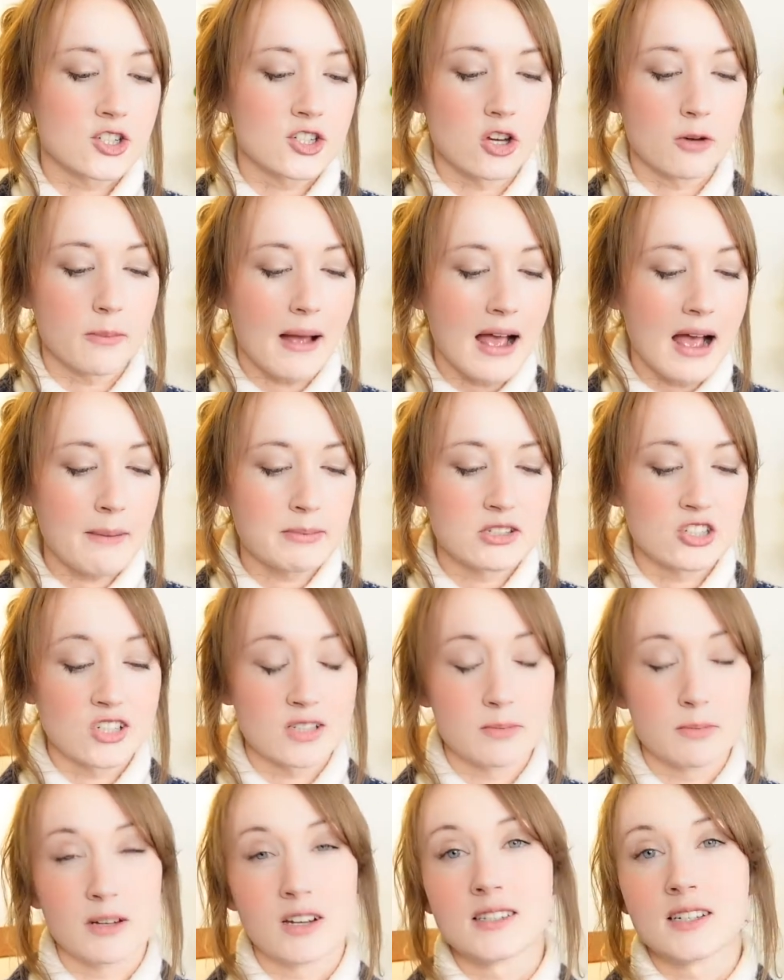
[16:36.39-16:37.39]
So perhaps
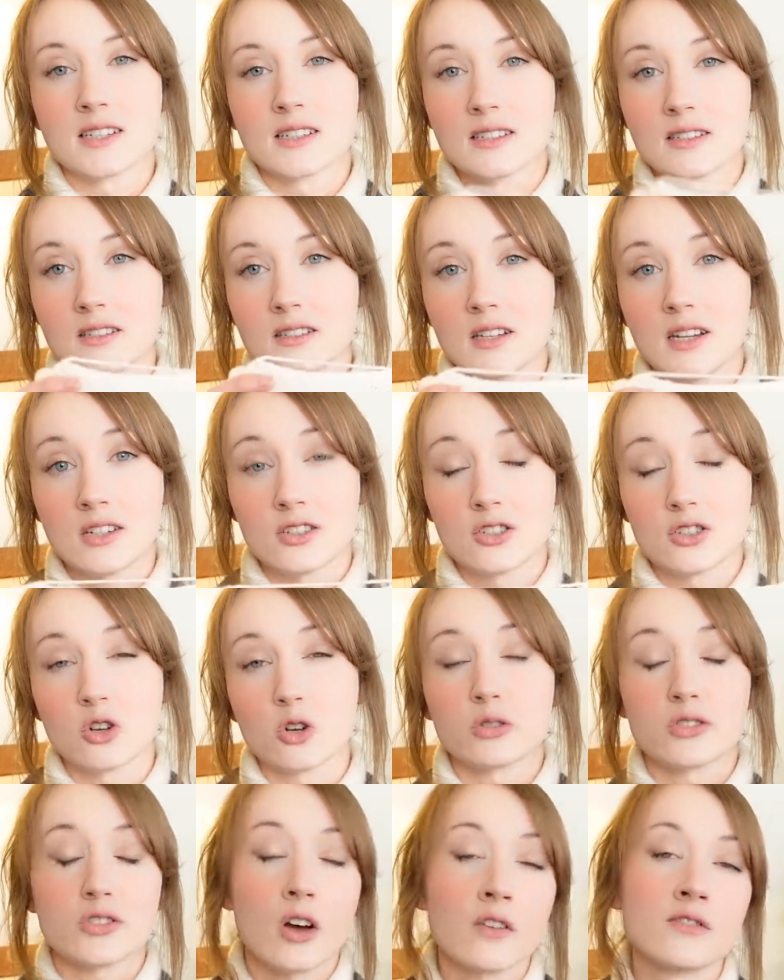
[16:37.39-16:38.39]
just because it's so
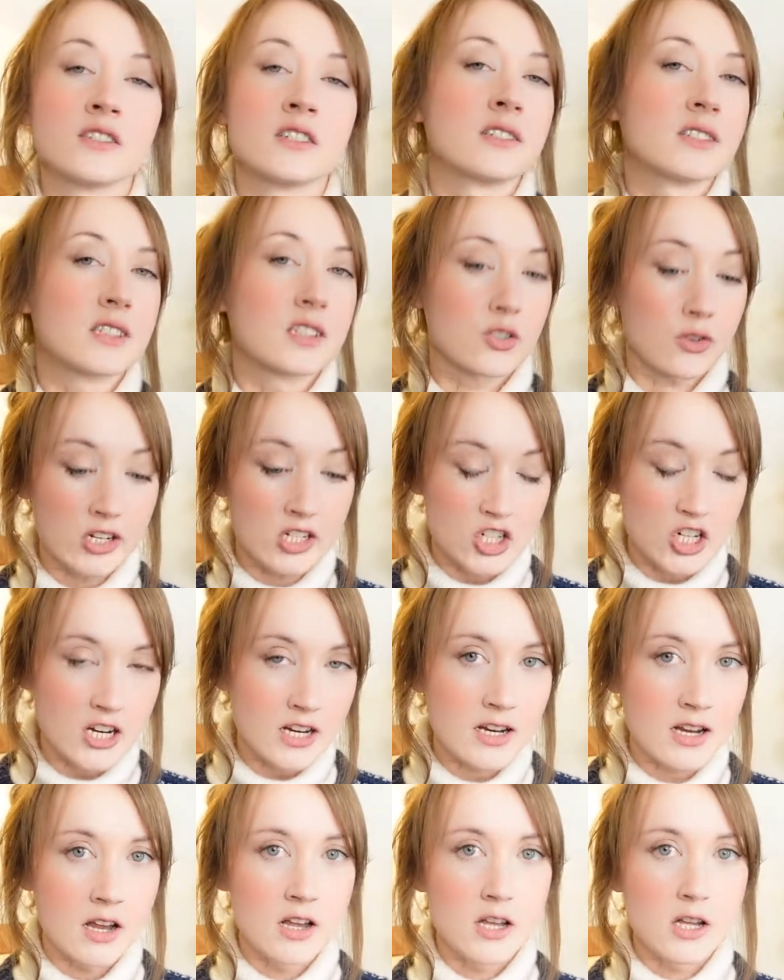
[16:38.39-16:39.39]
soft and
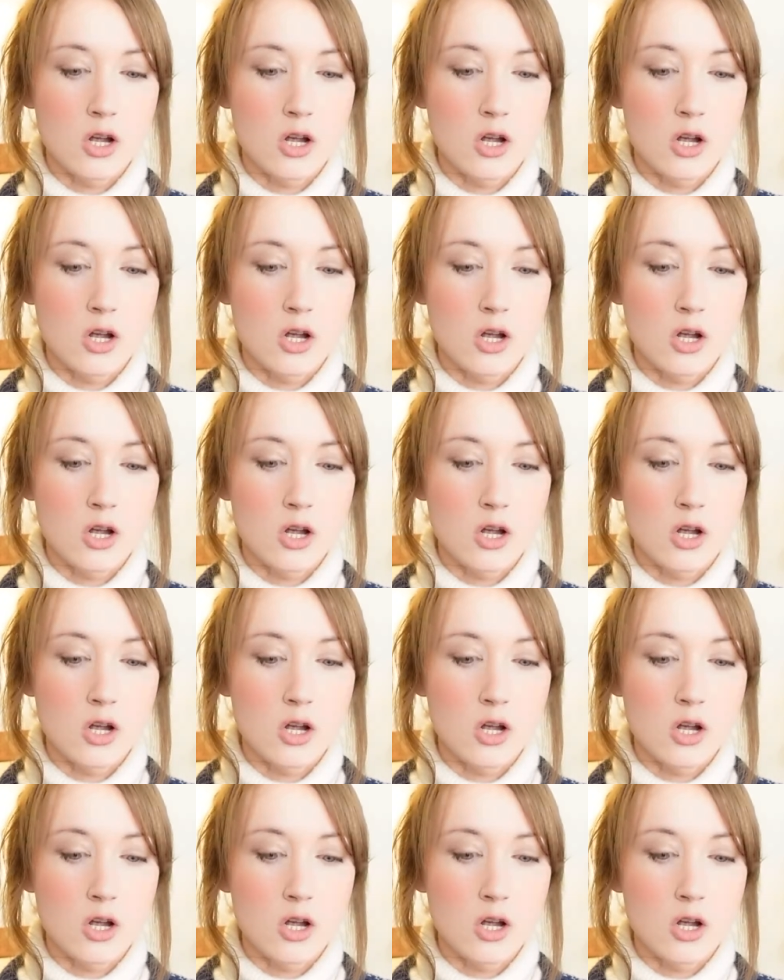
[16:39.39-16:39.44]
stretchy,